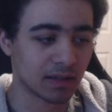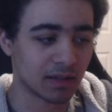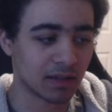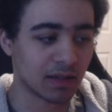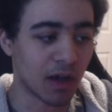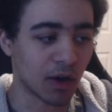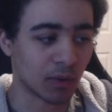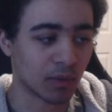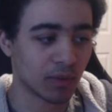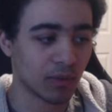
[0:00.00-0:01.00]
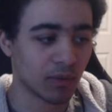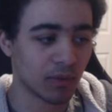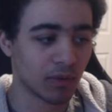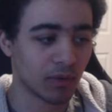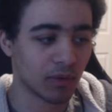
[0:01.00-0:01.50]
No.
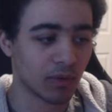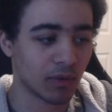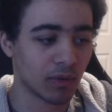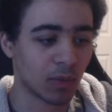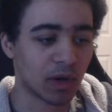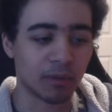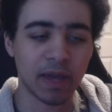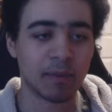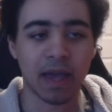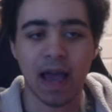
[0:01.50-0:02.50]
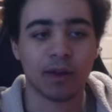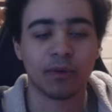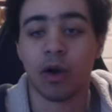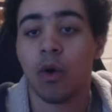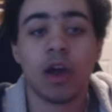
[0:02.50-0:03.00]
Well, maybe. I don't
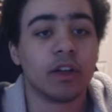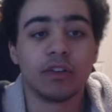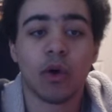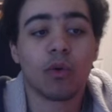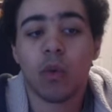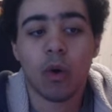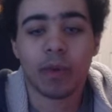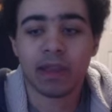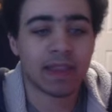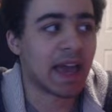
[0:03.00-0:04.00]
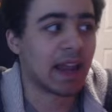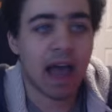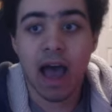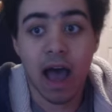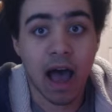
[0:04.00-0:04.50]
know. Don't quote me on that.
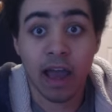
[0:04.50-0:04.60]
I